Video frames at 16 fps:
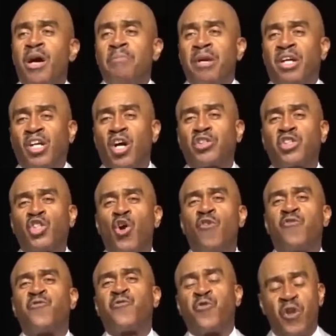because your
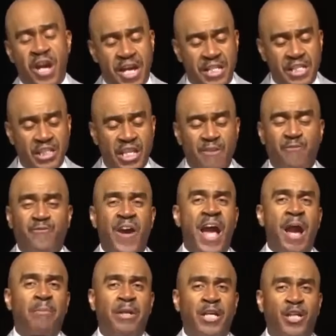friends and
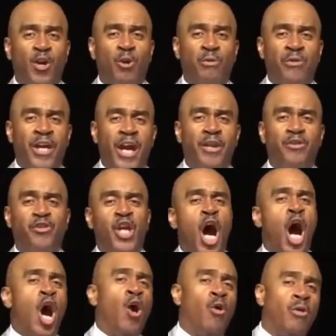family go there.
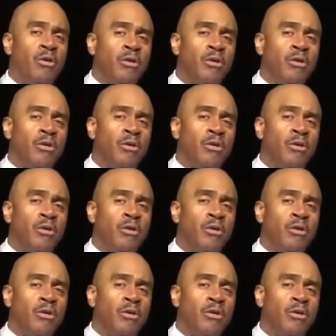No.